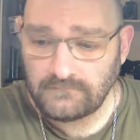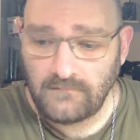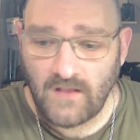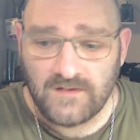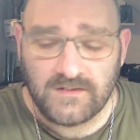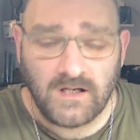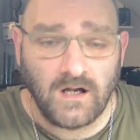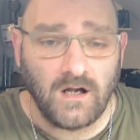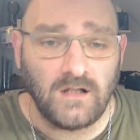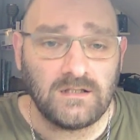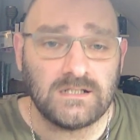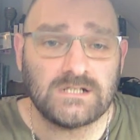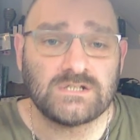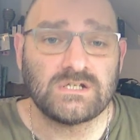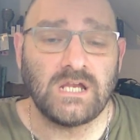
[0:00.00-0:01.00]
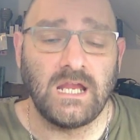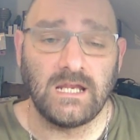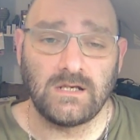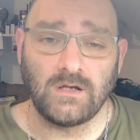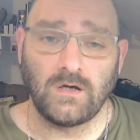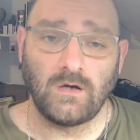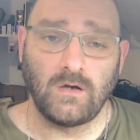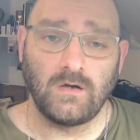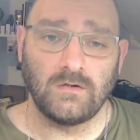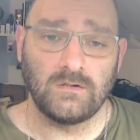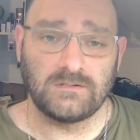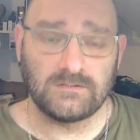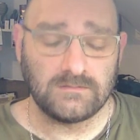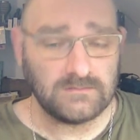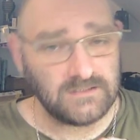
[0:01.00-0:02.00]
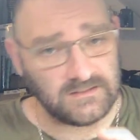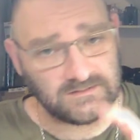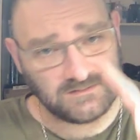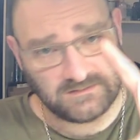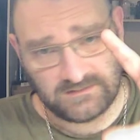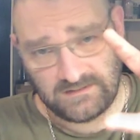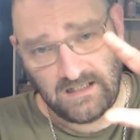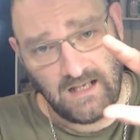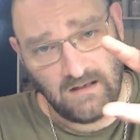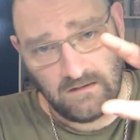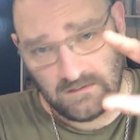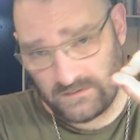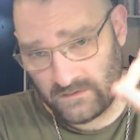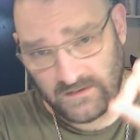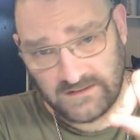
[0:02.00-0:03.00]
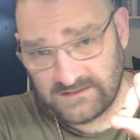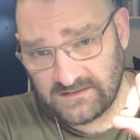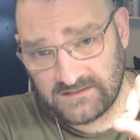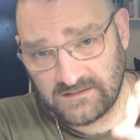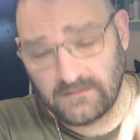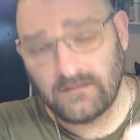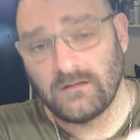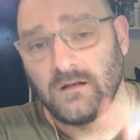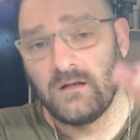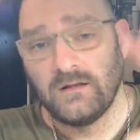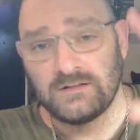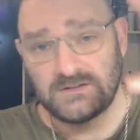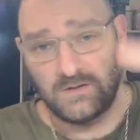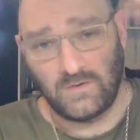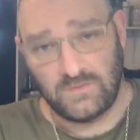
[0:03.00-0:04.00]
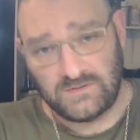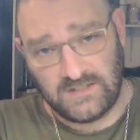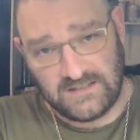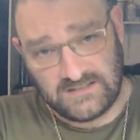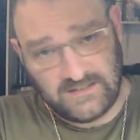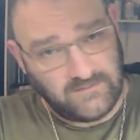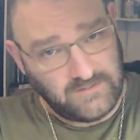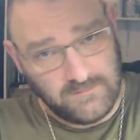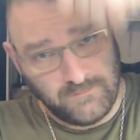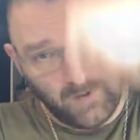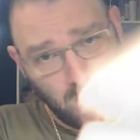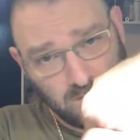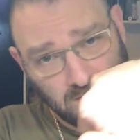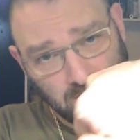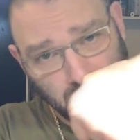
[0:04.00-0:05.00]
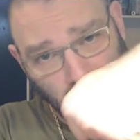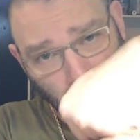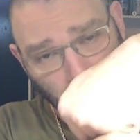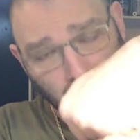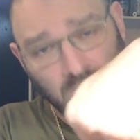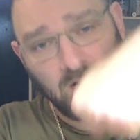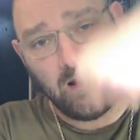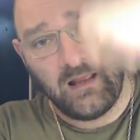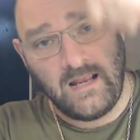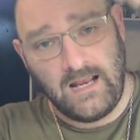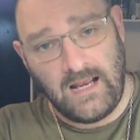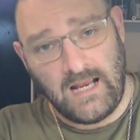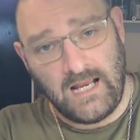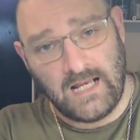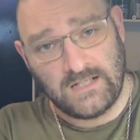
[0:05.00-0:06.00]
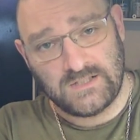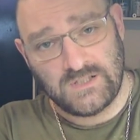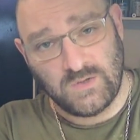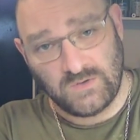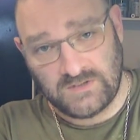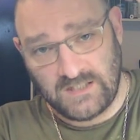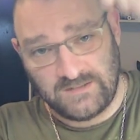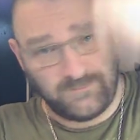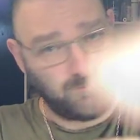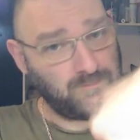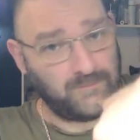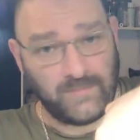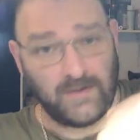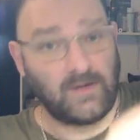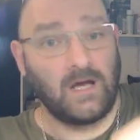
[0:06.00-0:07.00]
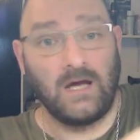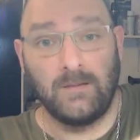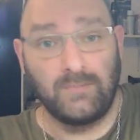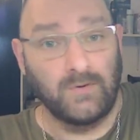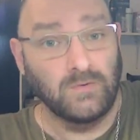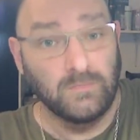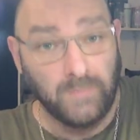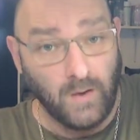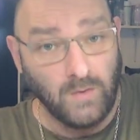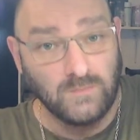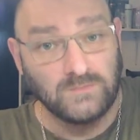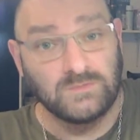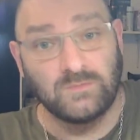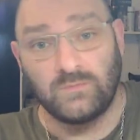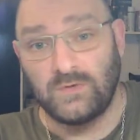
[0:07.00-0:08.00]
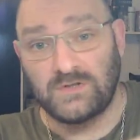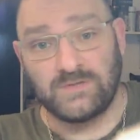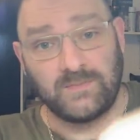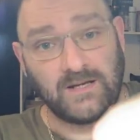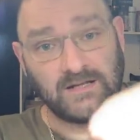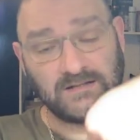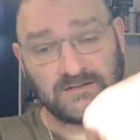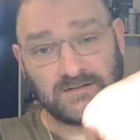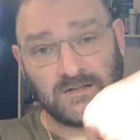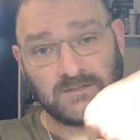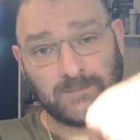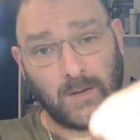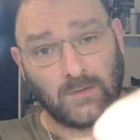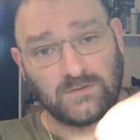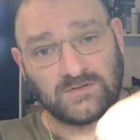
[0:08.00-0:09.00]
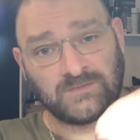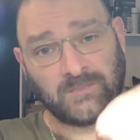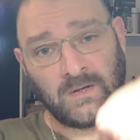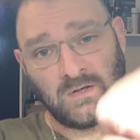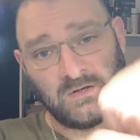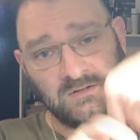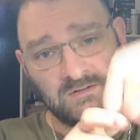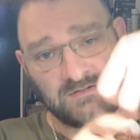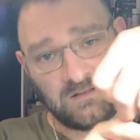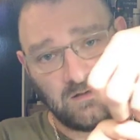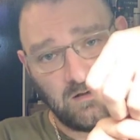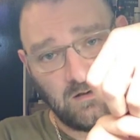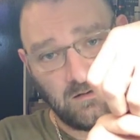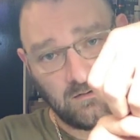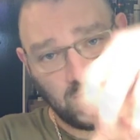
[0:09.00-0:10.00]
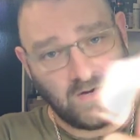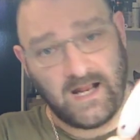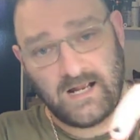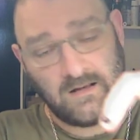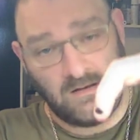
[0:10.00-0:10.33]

The cartilage in her discs are non-existent, so it's literally bone on bone, and she also has uh, brittle bone, which means those bone spurs are crack.